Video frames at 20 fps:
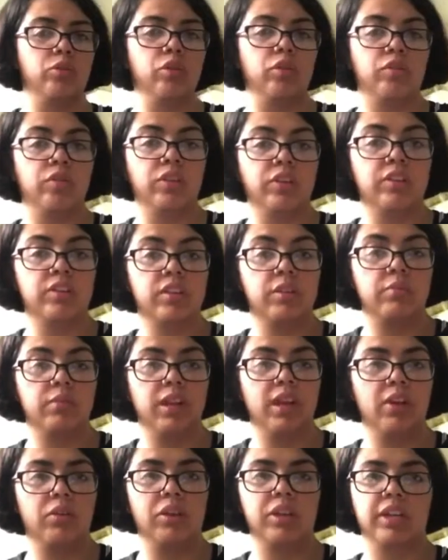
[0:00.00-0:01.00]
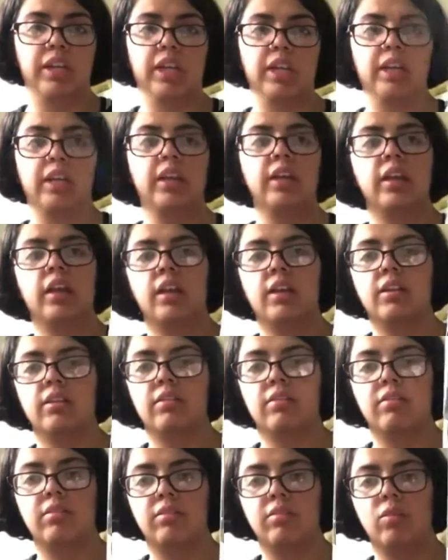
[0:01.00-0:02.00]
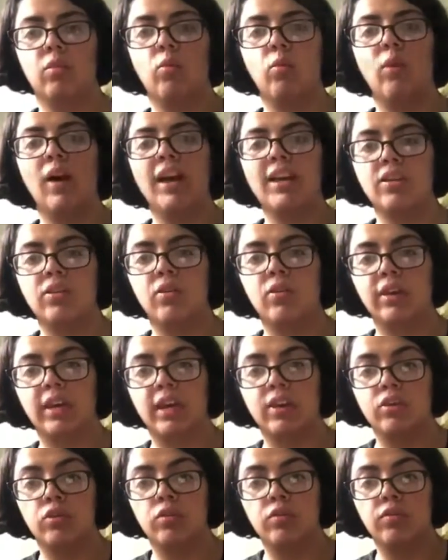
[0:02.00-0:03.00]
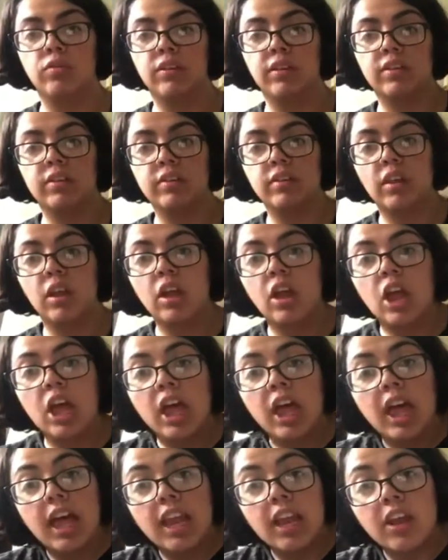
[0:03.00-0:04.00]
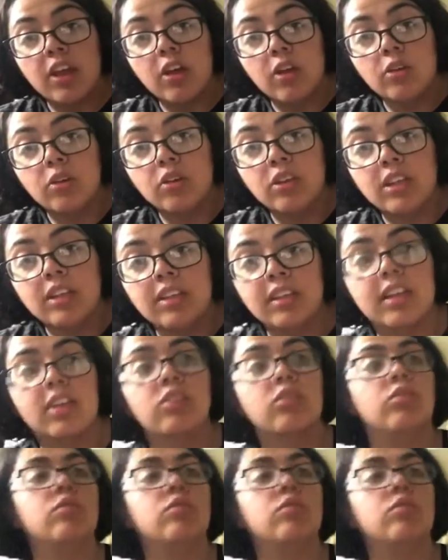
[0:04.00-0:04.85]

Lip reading: Toothless, so I'm like, I'm gonna get it. And why not get Toothless? Hello, you need to get